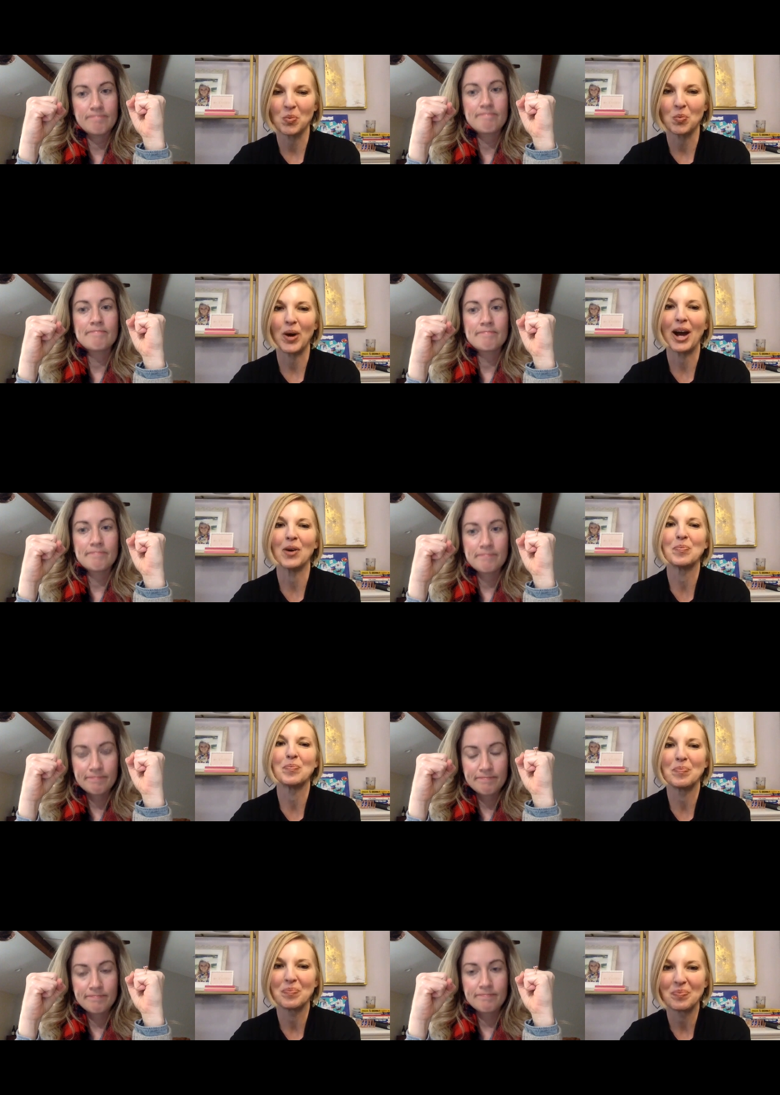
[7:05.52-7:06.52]
Speaker 1: Wow.
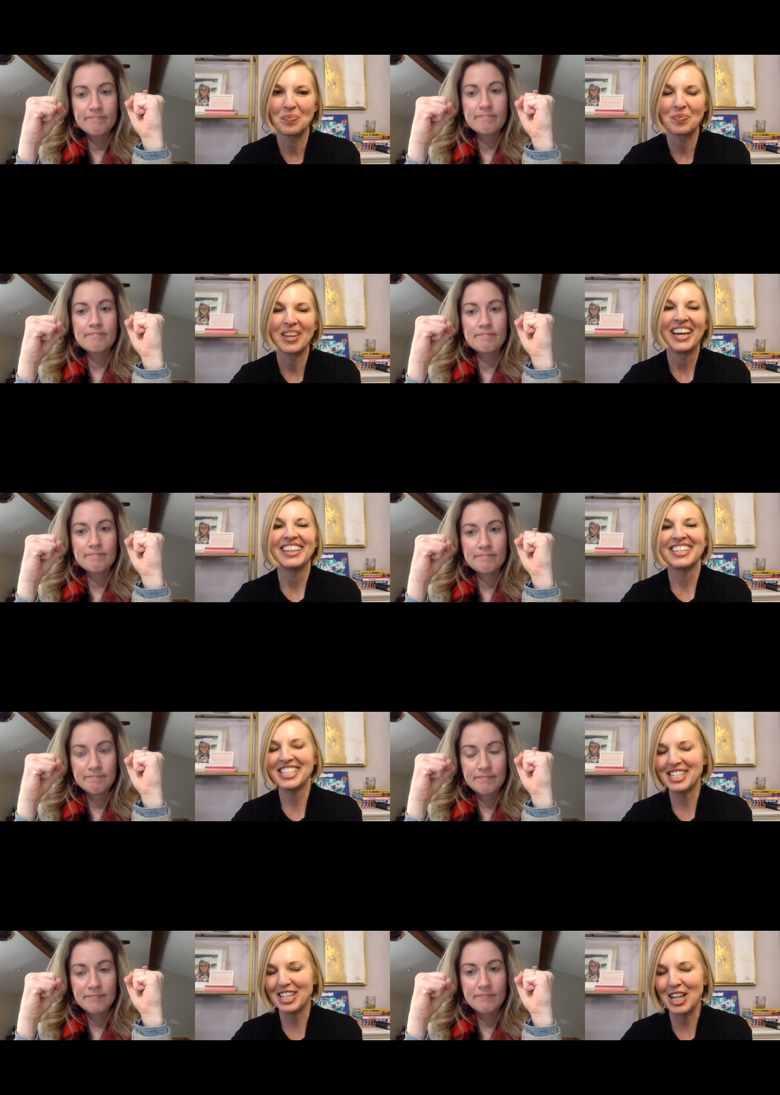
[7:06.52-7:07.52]
That
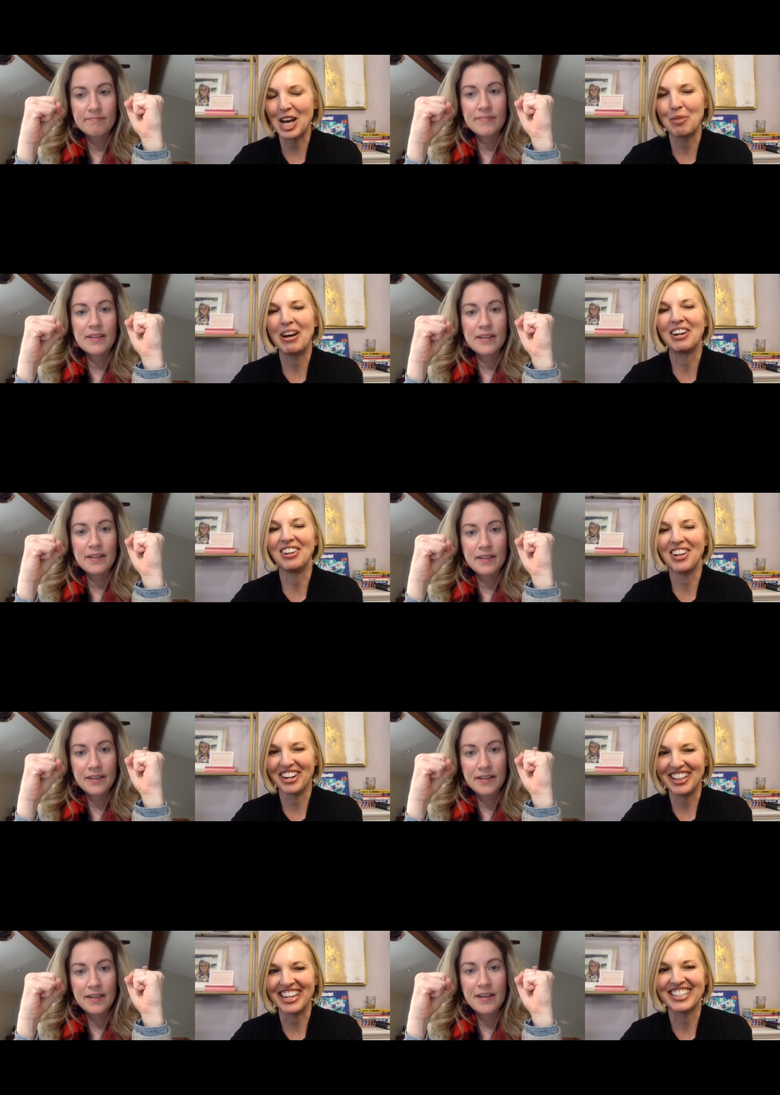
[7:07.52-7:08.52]
says a lot about a lot of
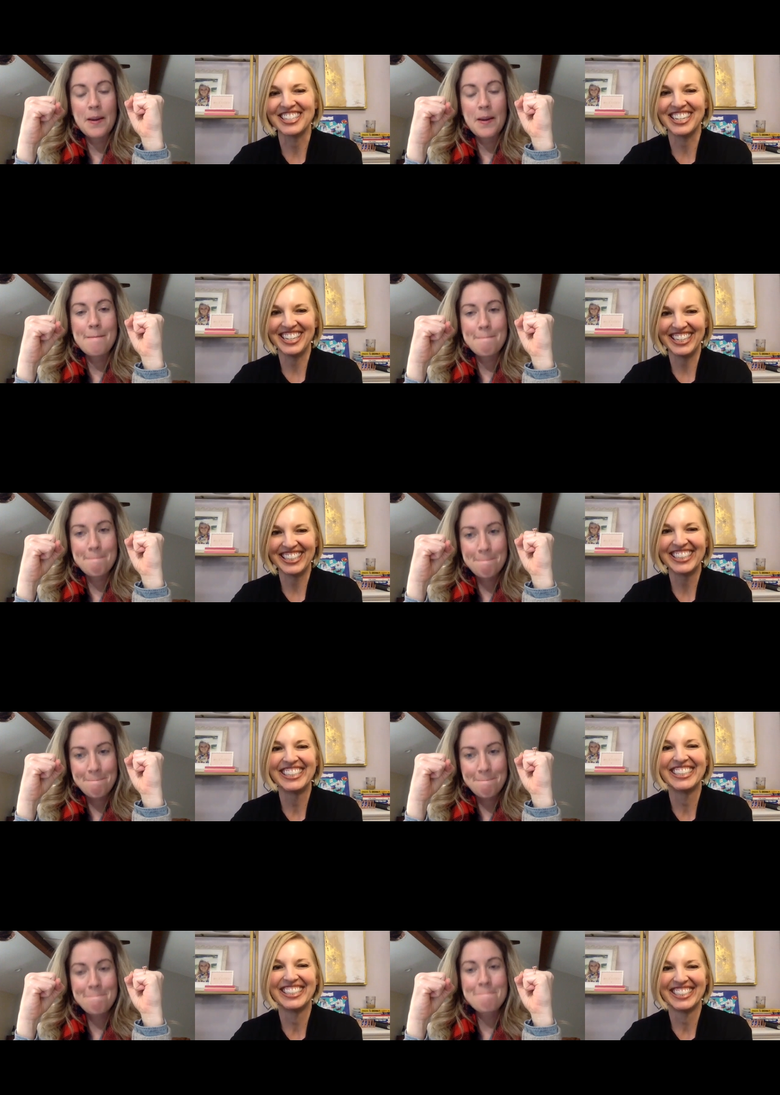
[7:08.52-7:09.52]
things, doesn't it?
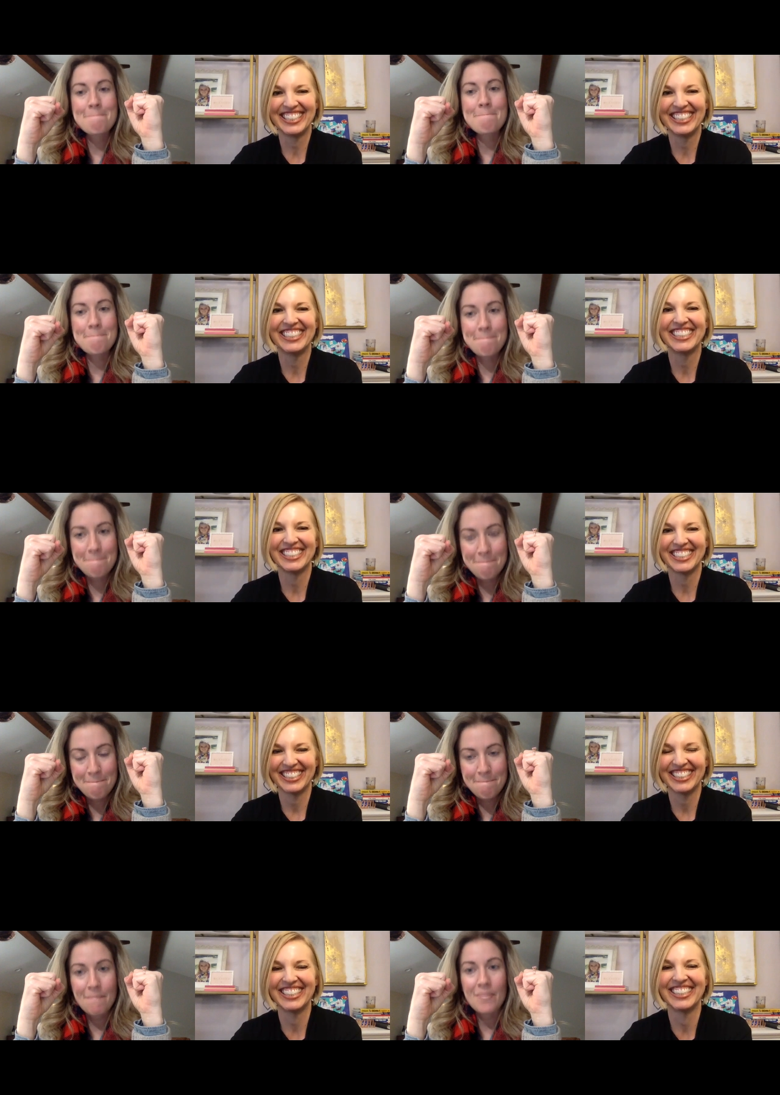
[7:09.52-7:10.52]
Speaker 2: Mm-hmm.
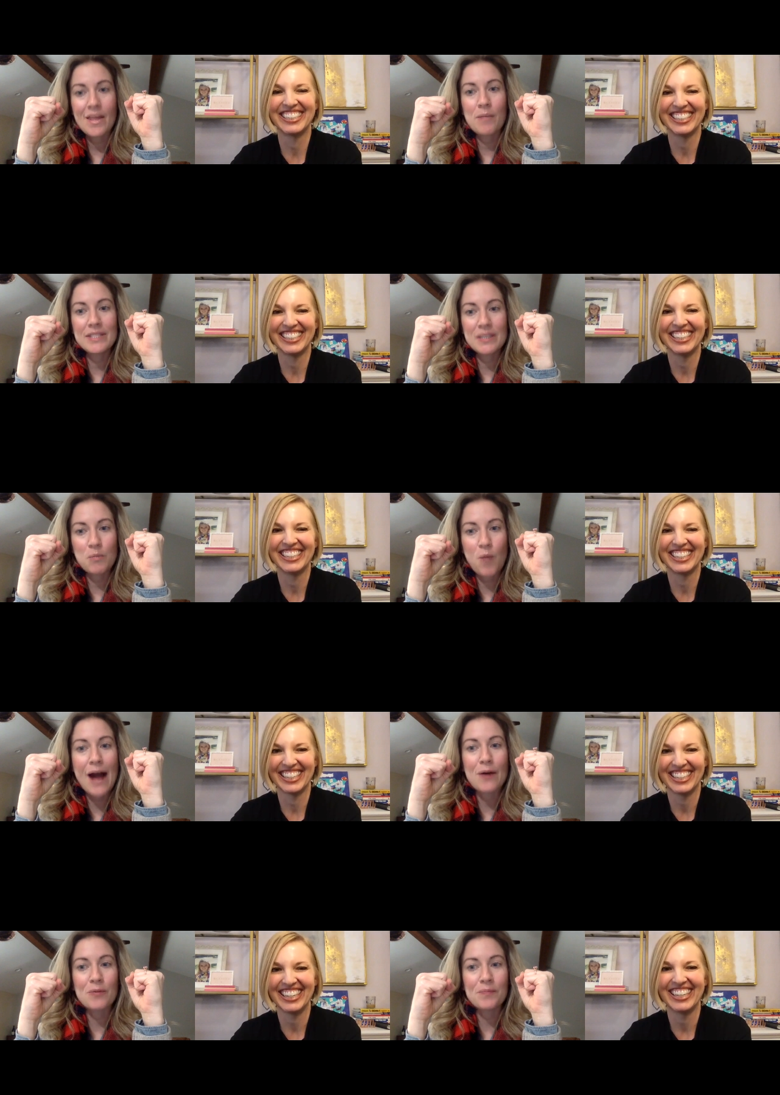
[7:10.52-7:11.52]
And we said,
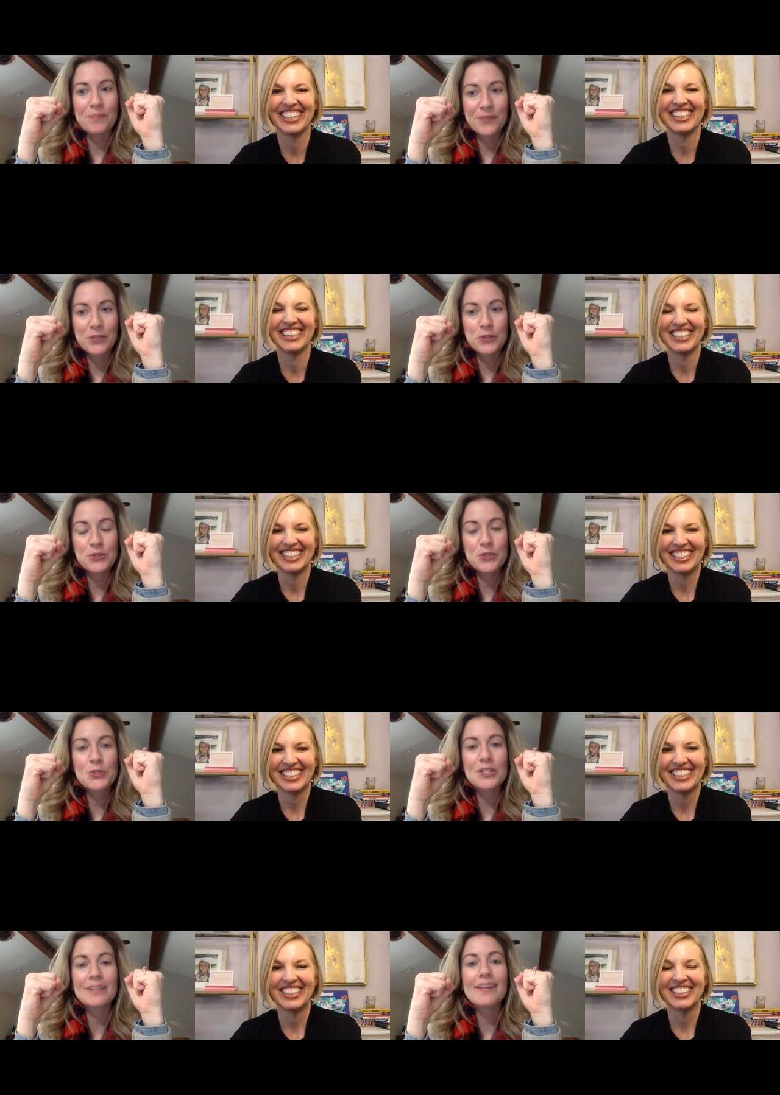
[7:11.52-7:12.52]
wow, there's there's a
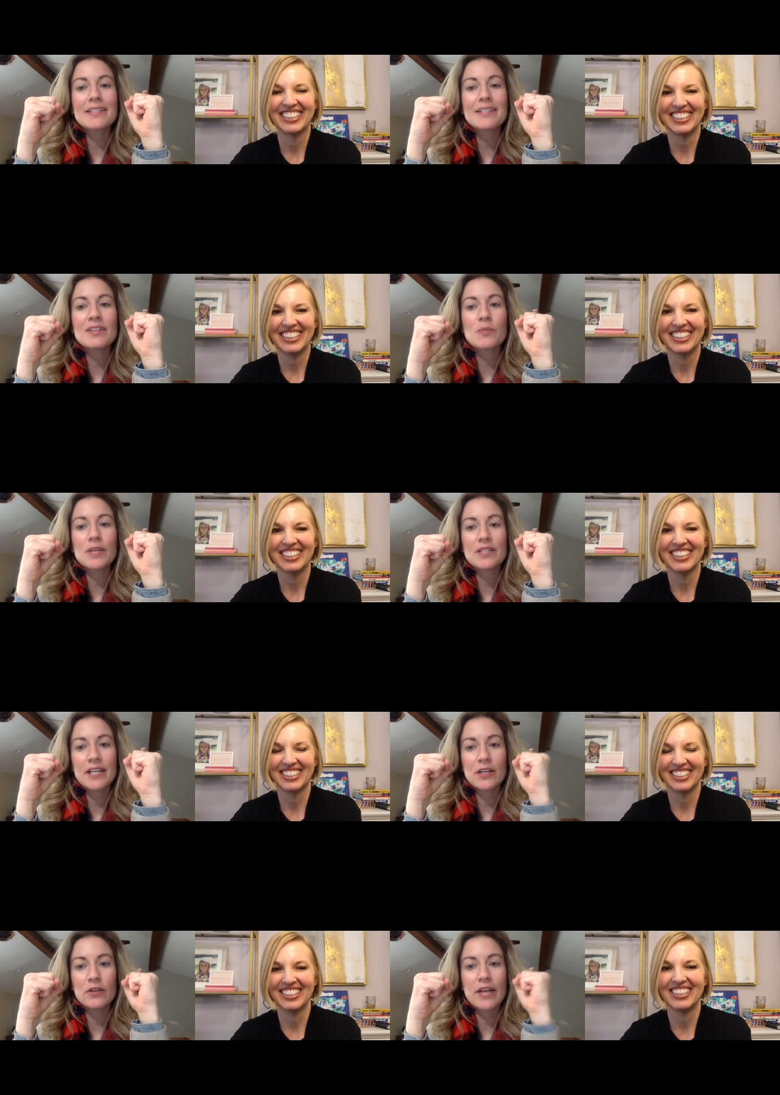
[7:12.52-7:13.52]
lesson that we could take
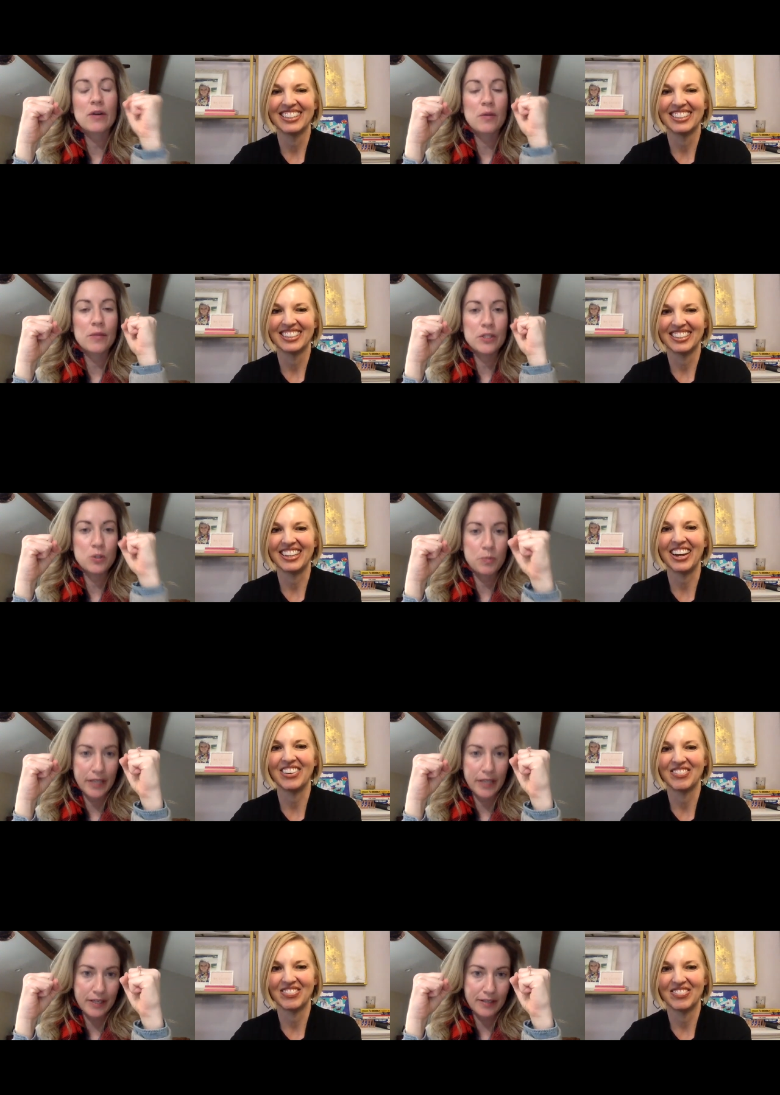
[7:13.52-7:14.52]
here. Now can we
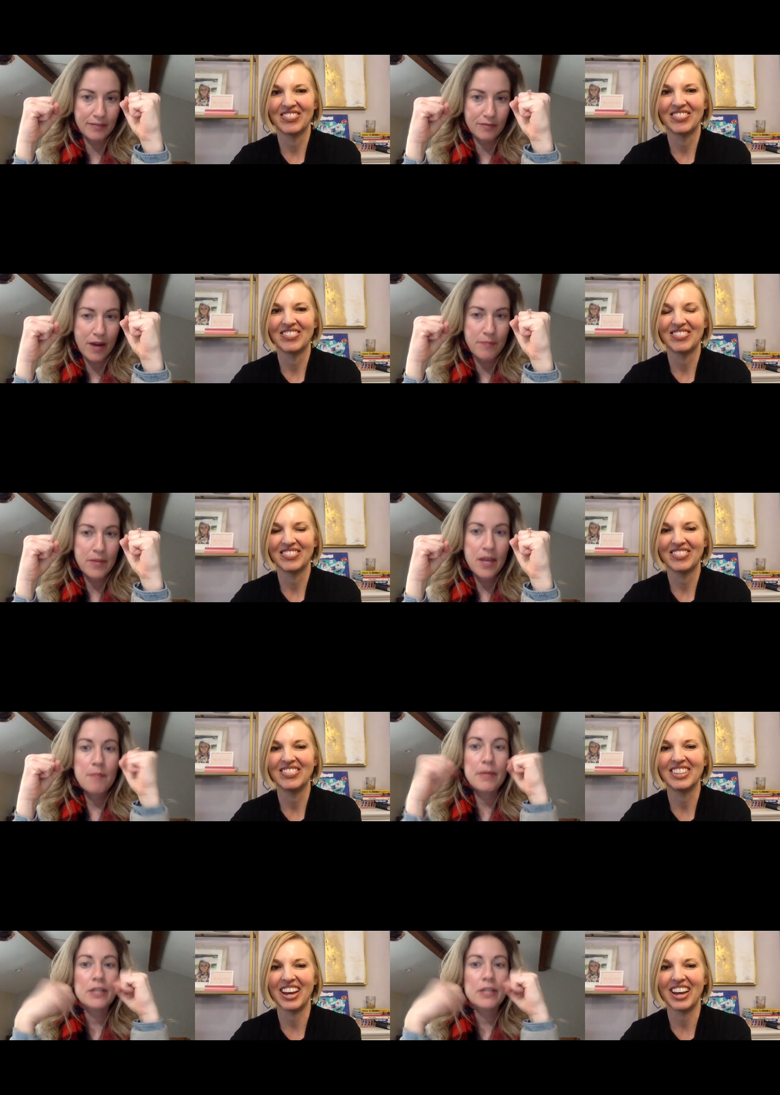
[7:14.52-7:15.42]
duplicate it, right? But it